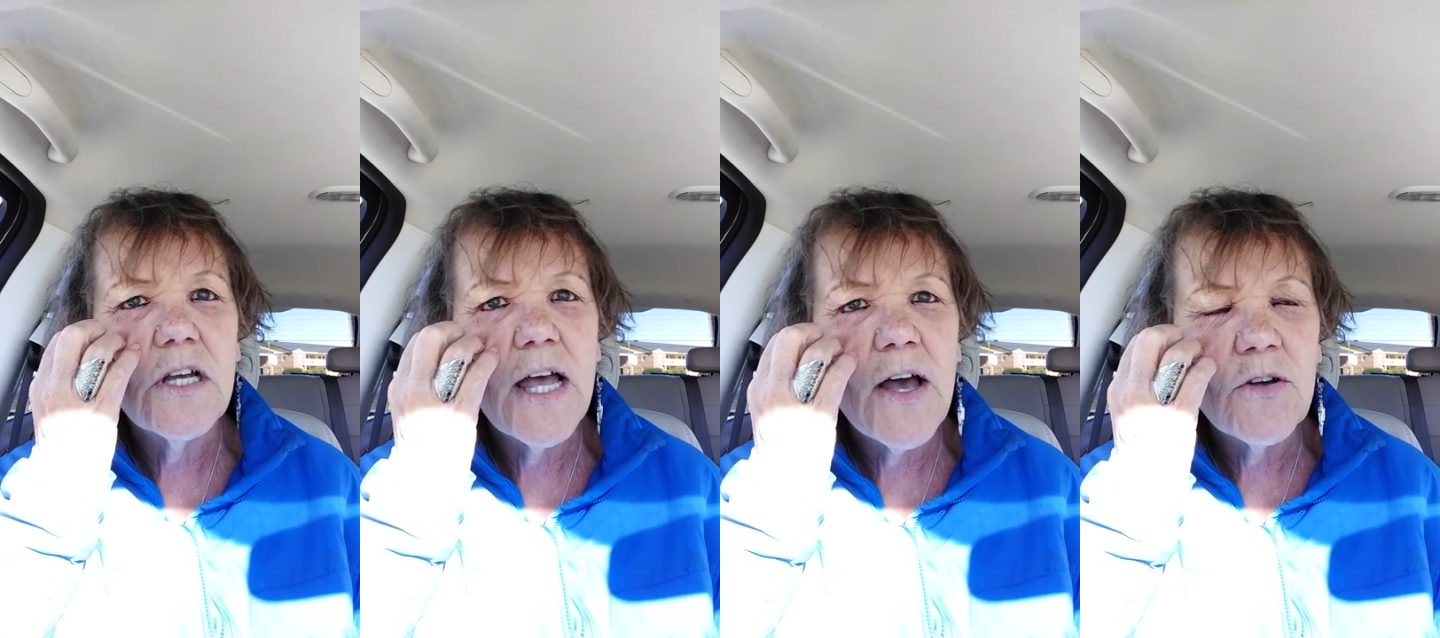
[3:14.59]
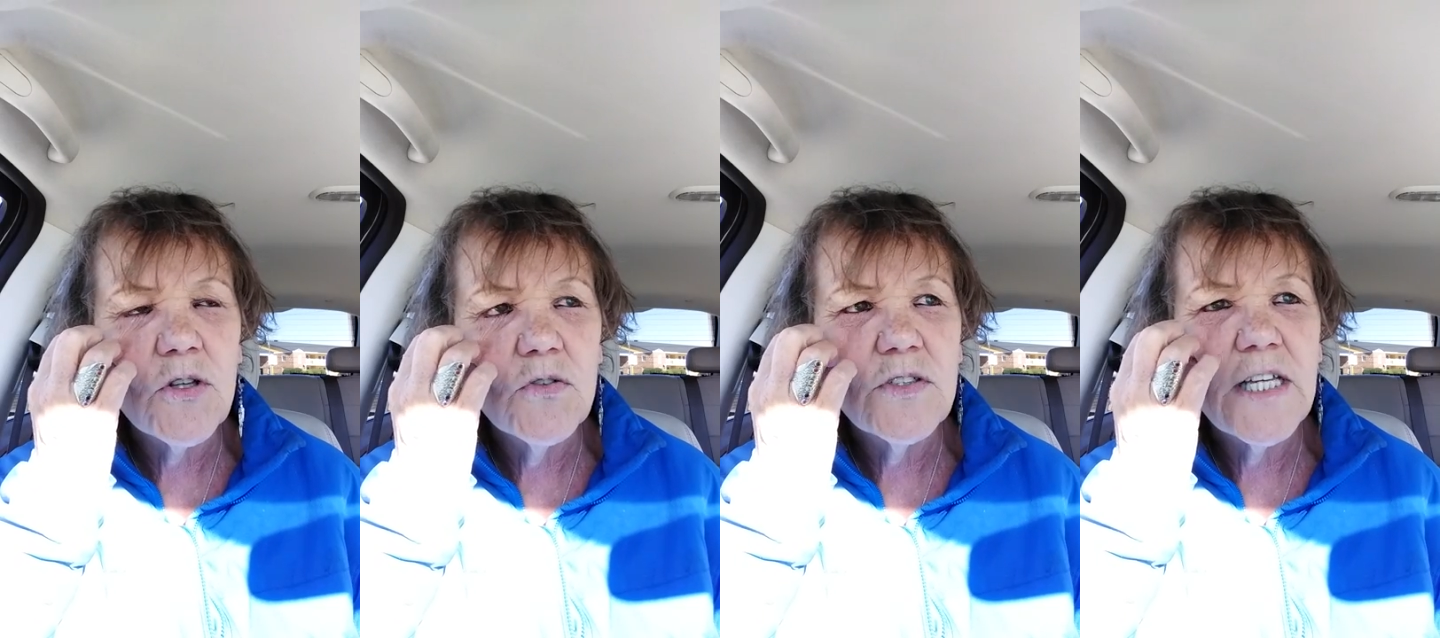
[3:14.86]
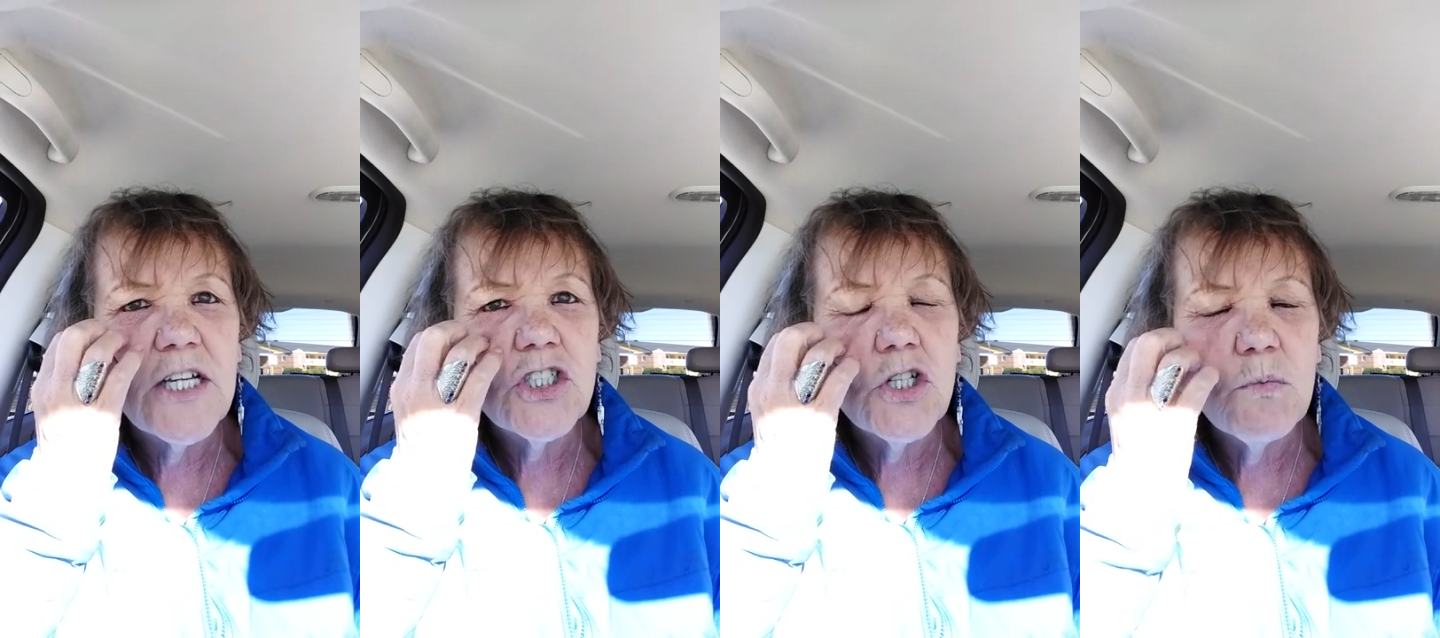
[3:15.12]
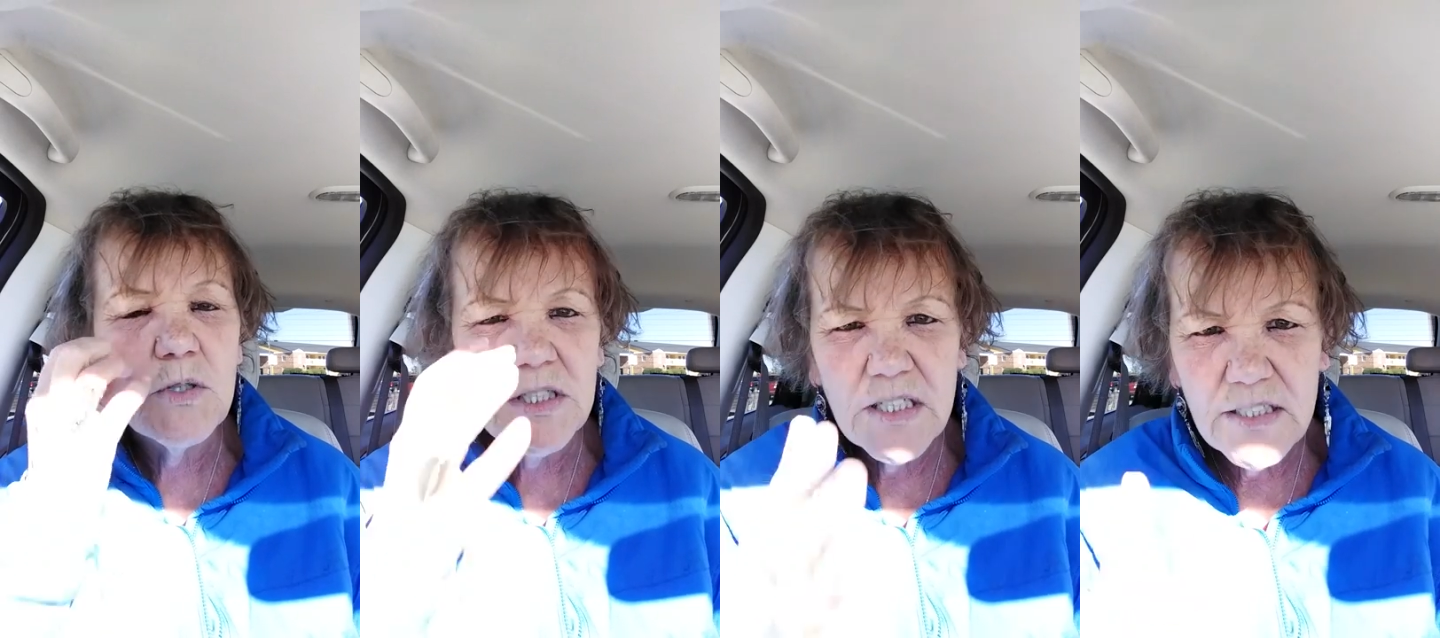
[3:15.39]

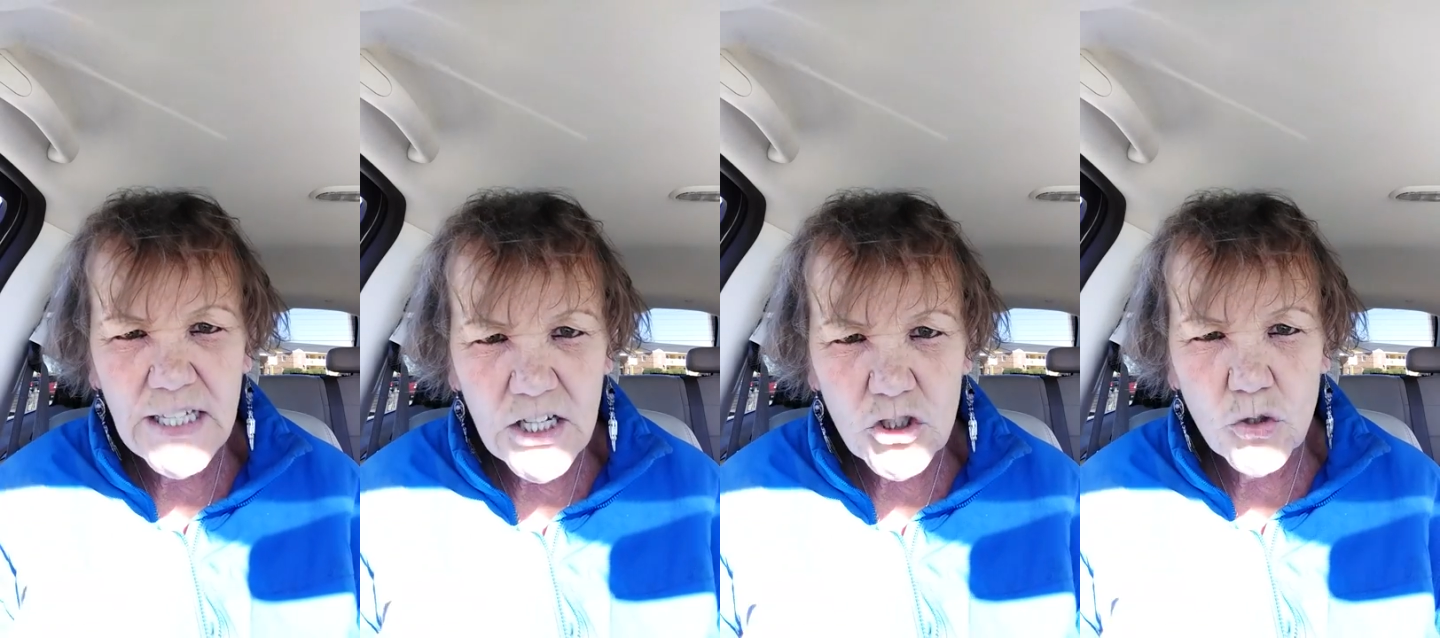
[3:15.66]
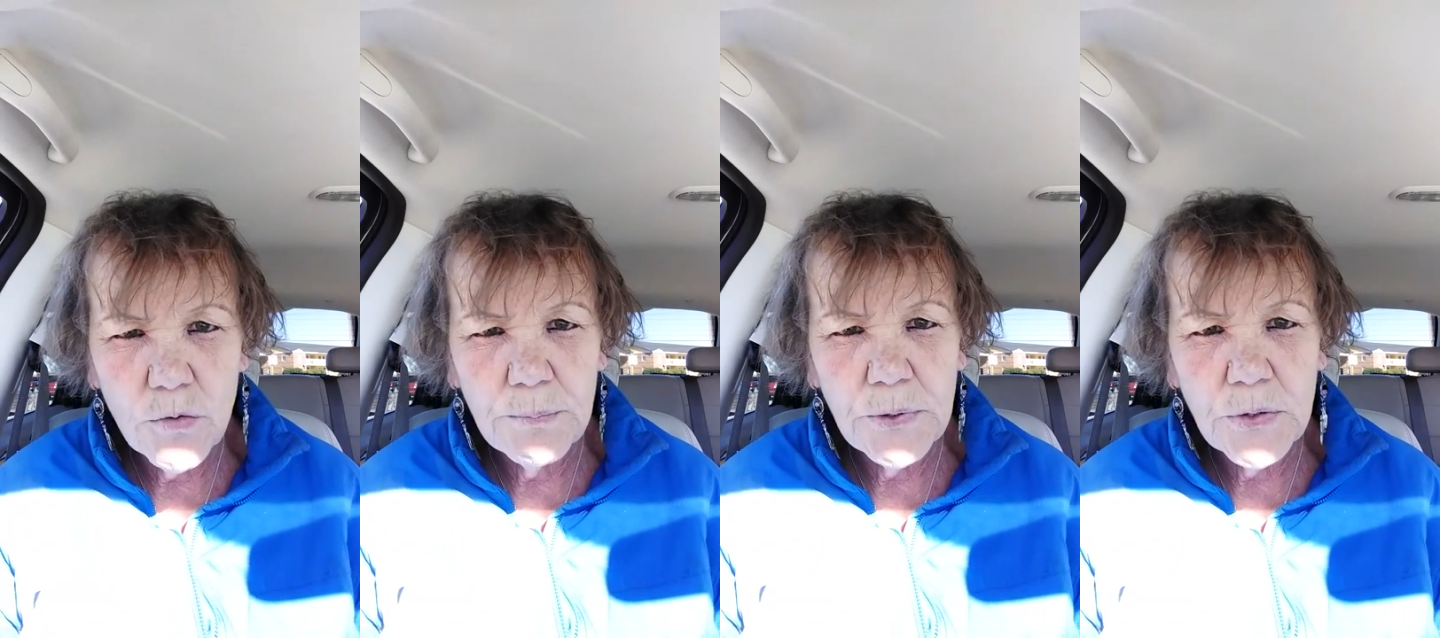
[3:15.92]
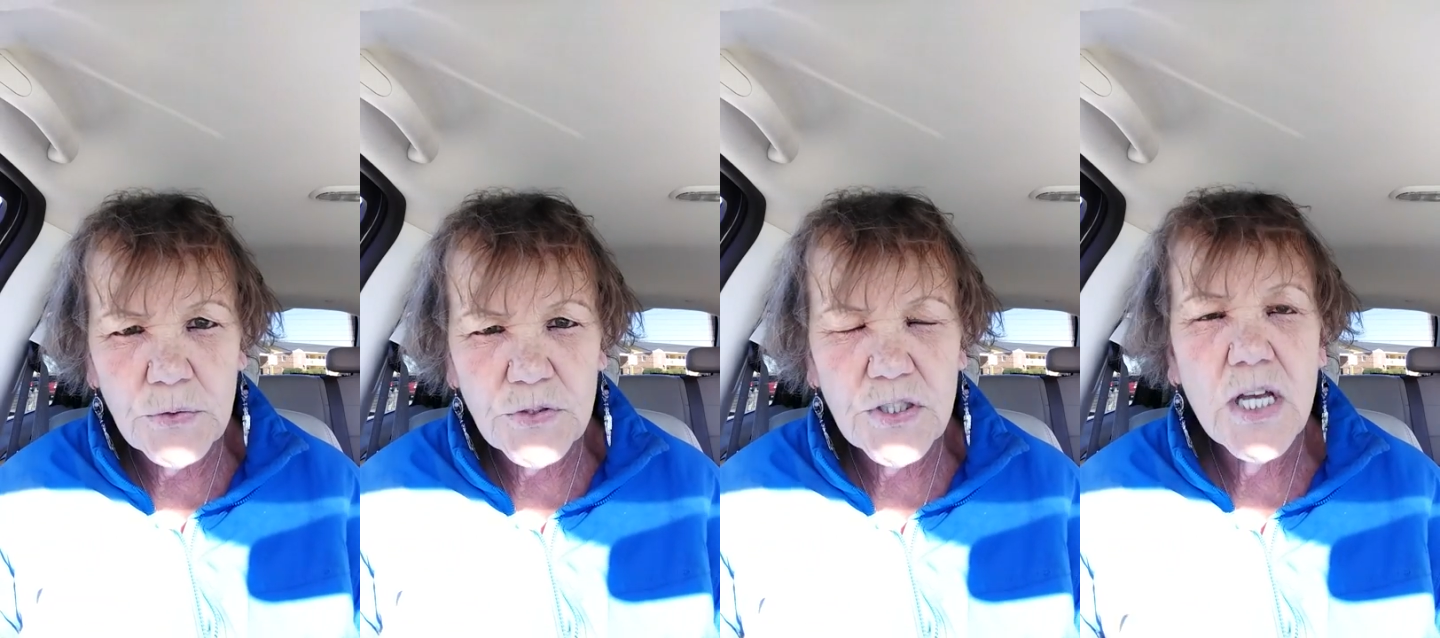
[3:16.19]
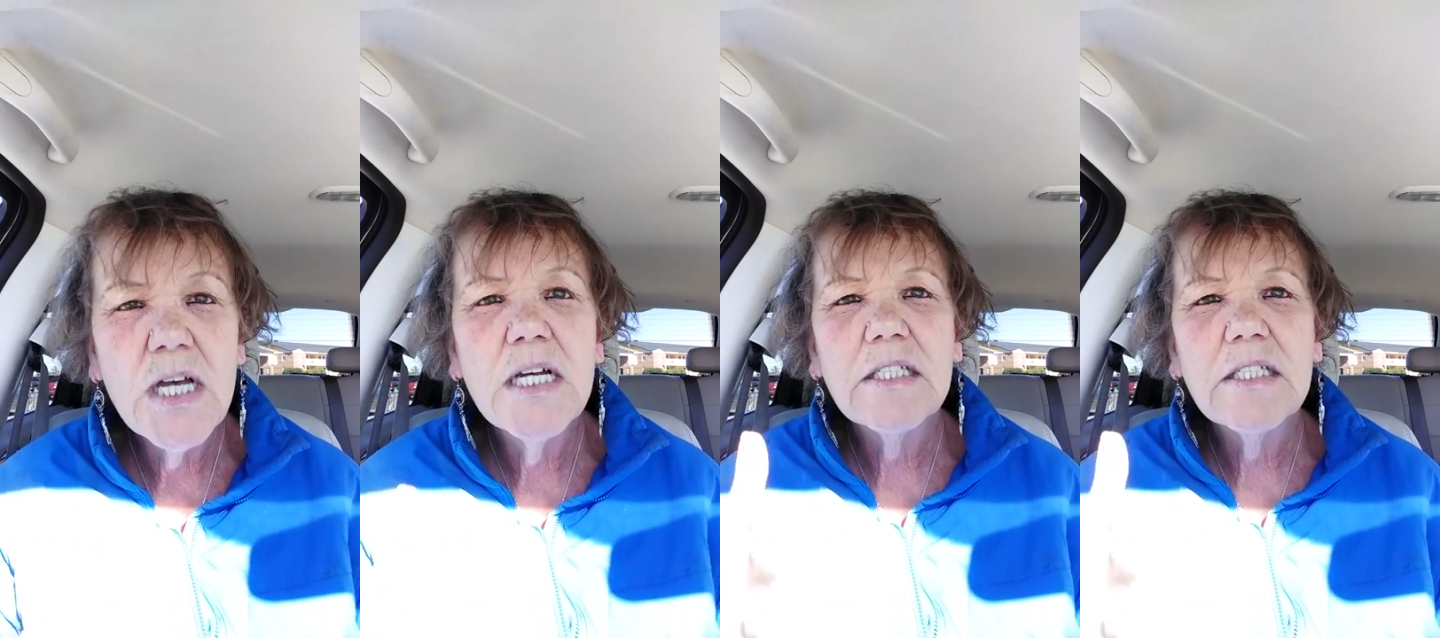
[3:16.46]
accusation was a sexual abuse.